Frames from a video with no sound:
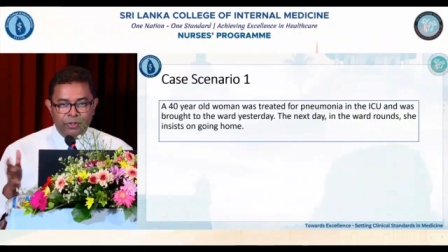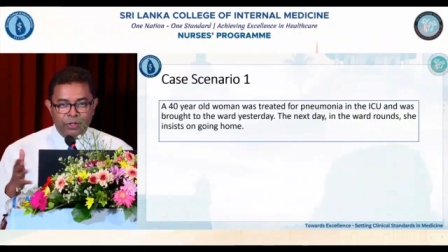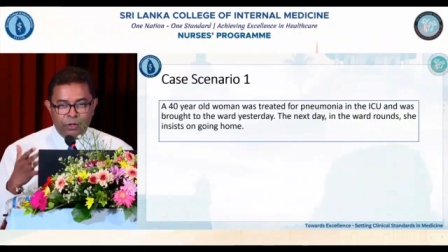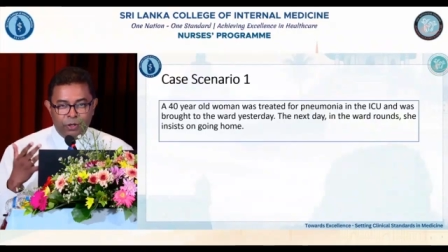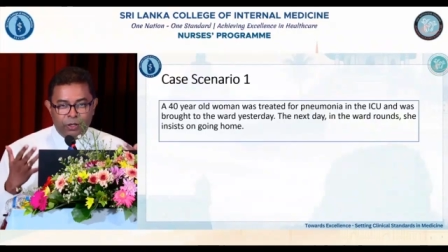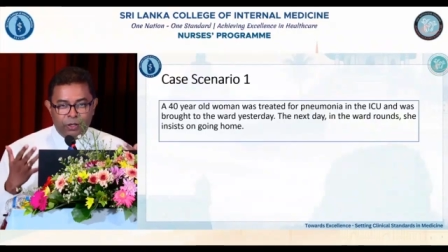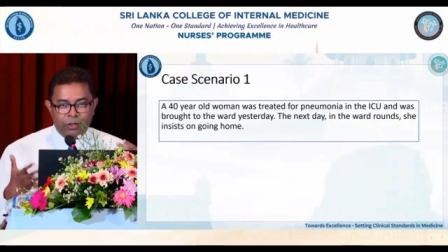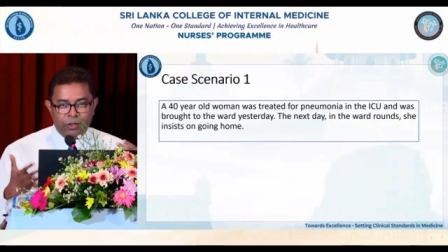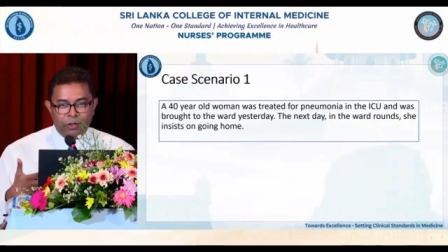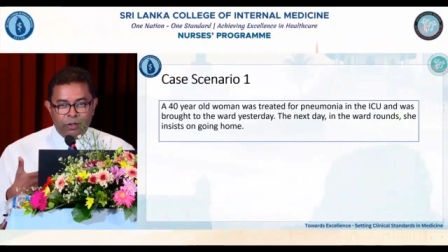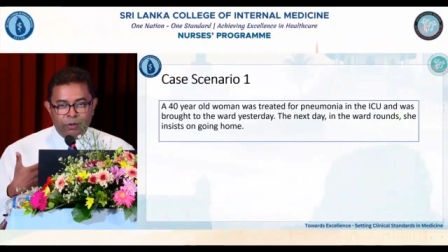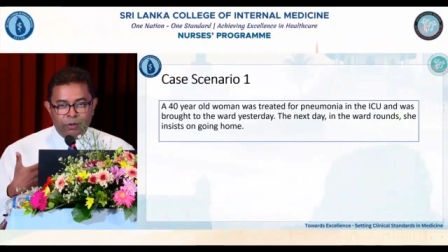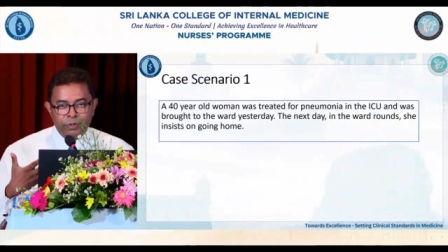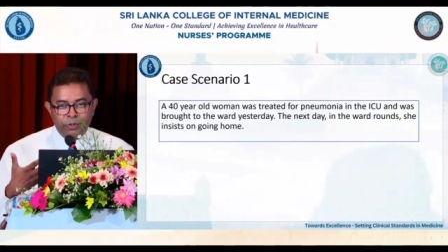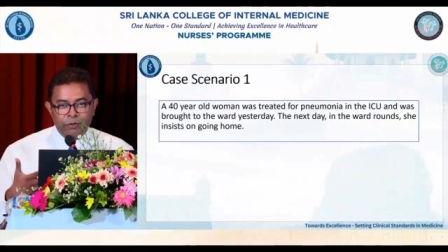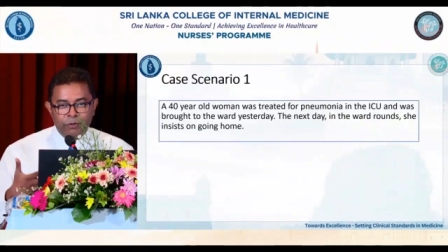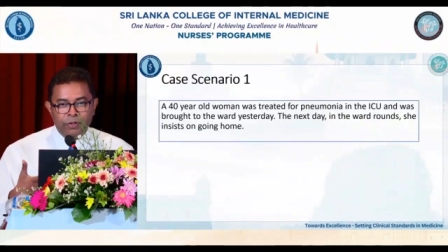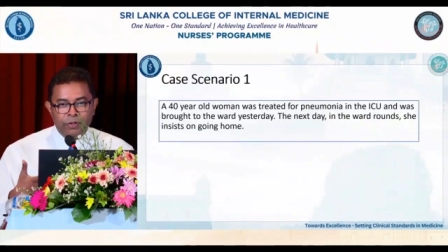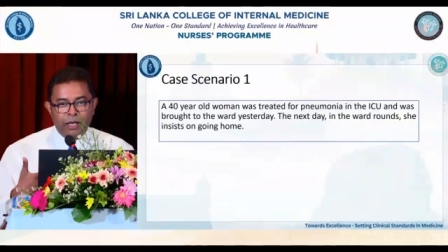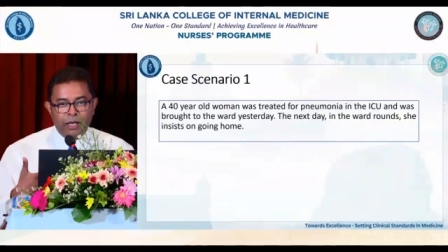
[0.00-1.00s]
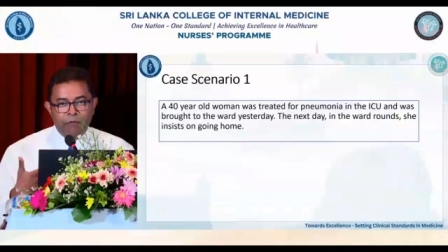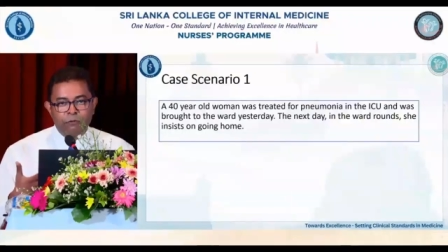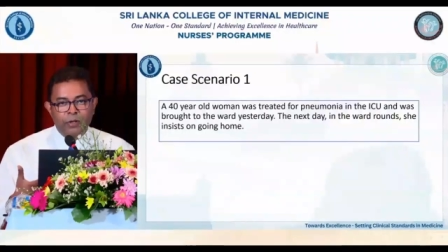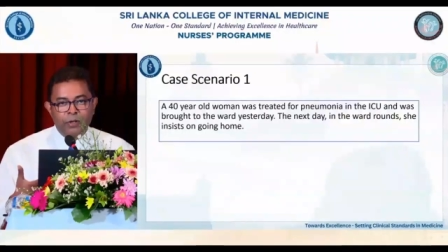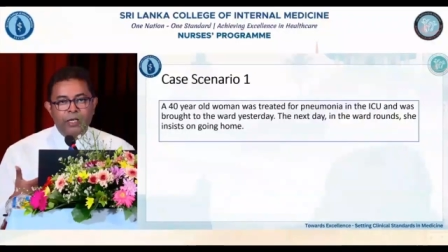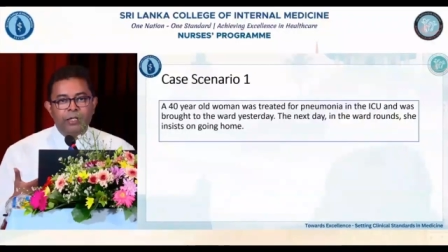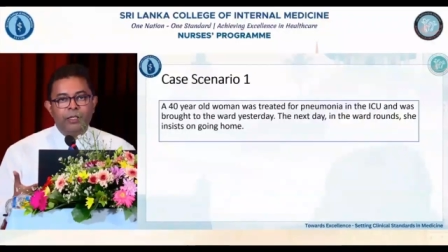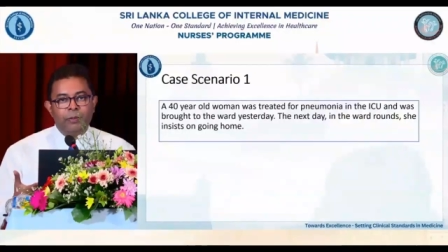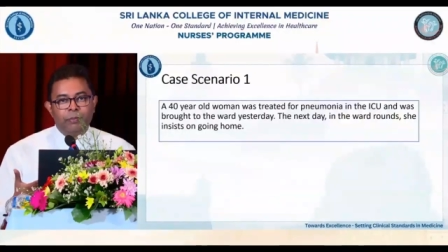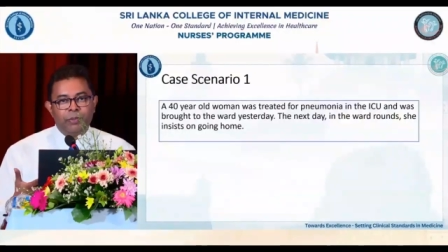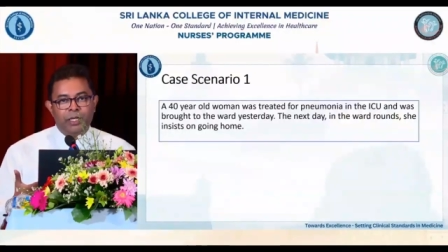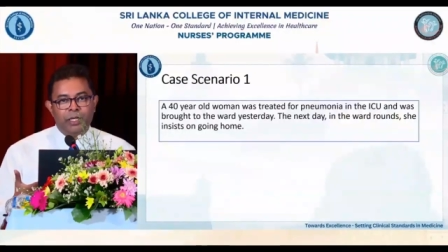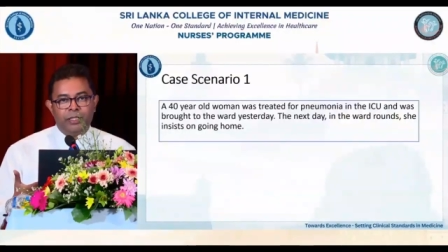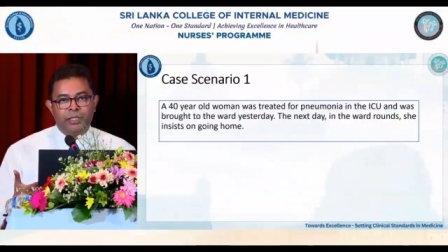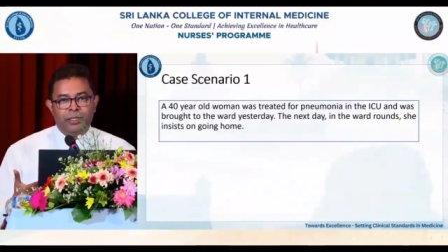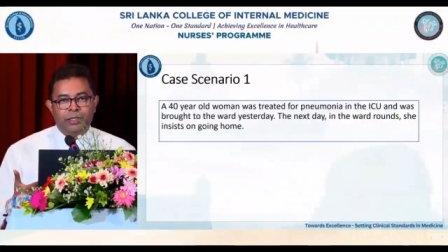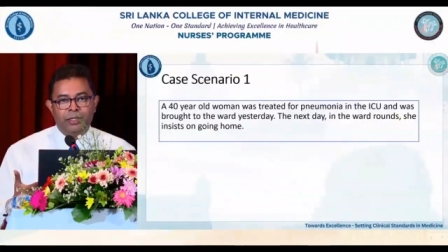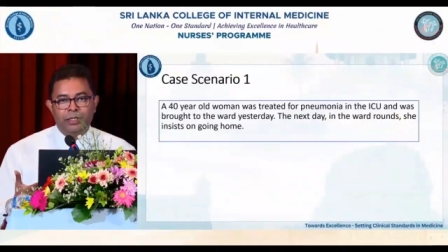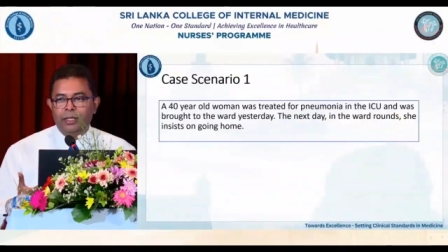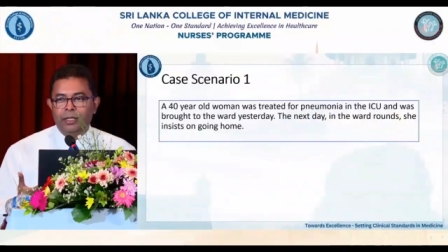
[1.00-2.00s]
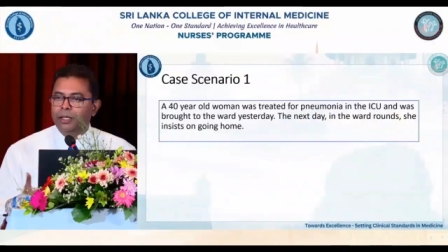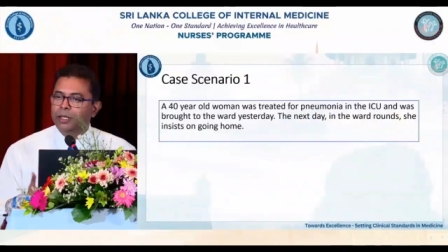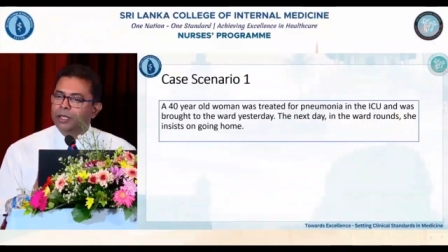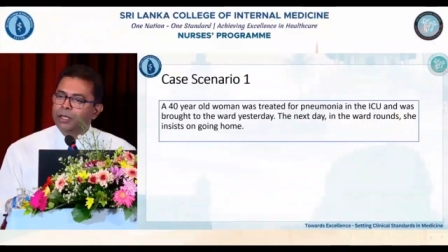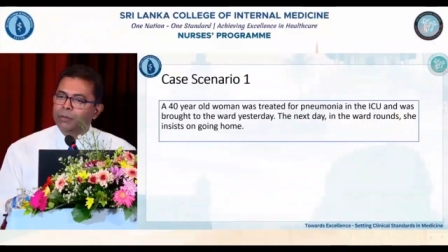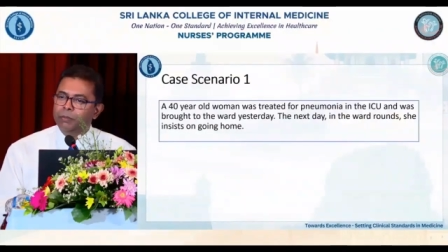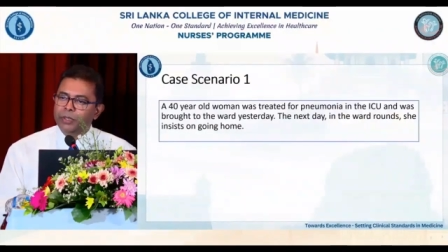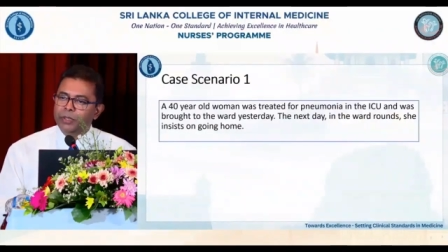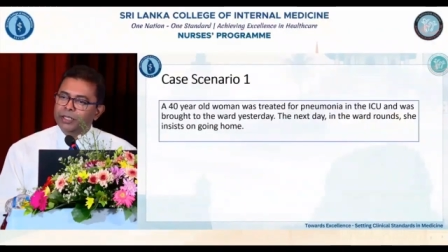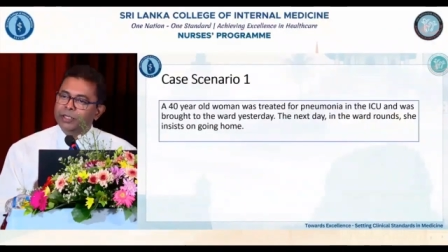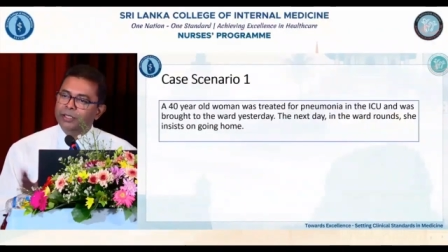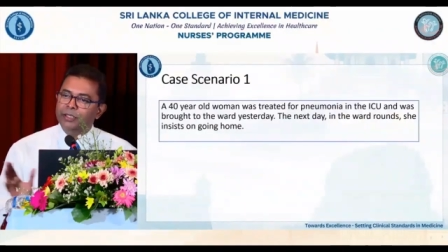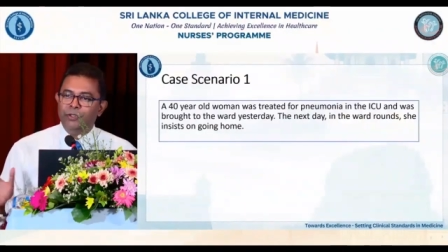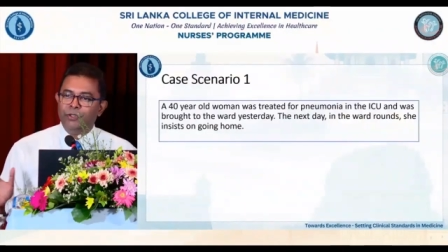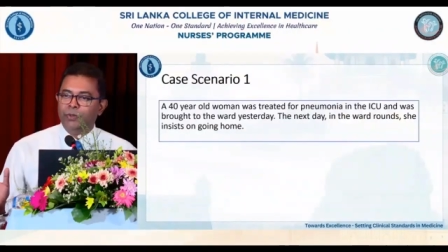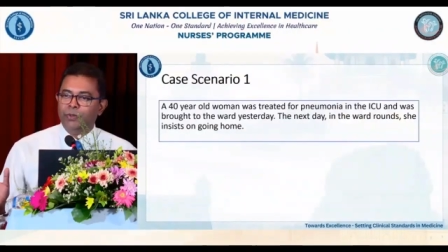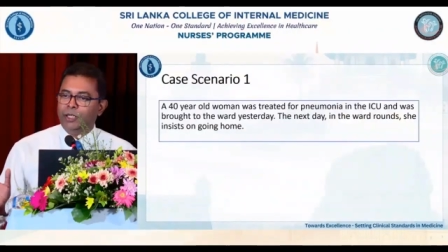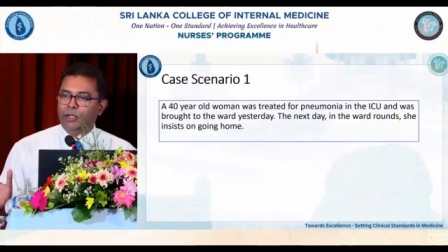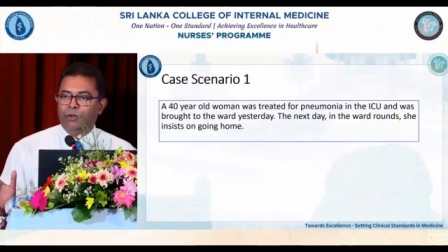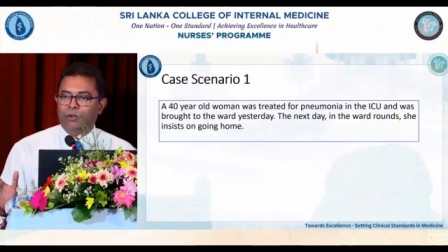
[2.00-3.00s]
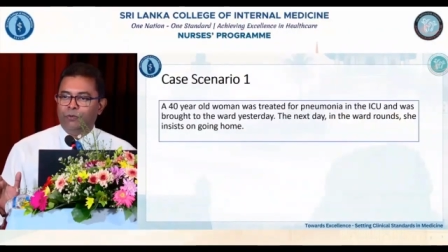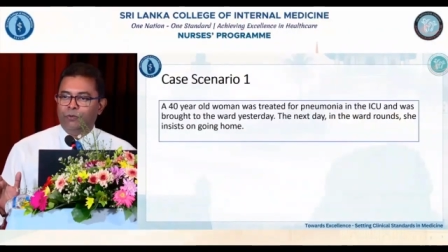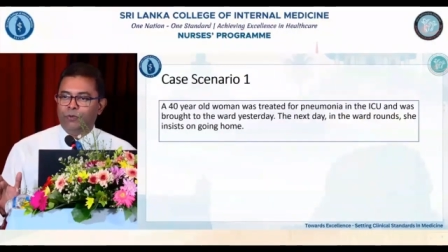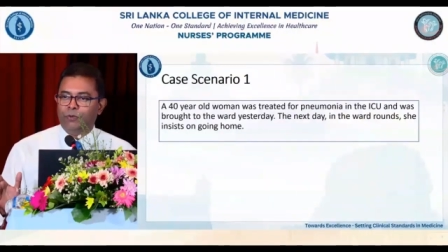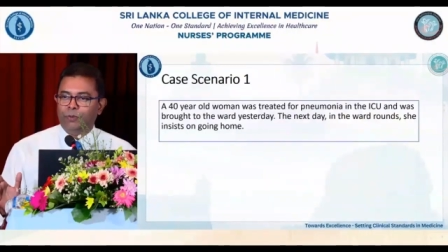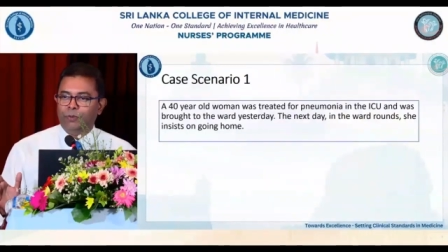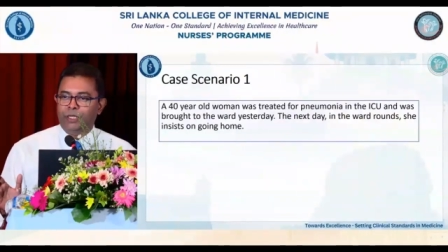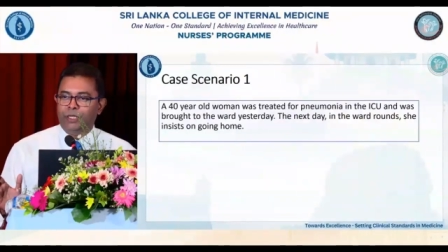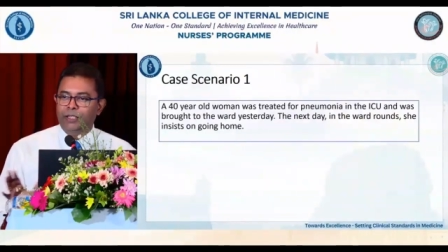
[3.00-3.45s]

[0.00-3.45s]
or we have felt the patient. Patient is very comfortable.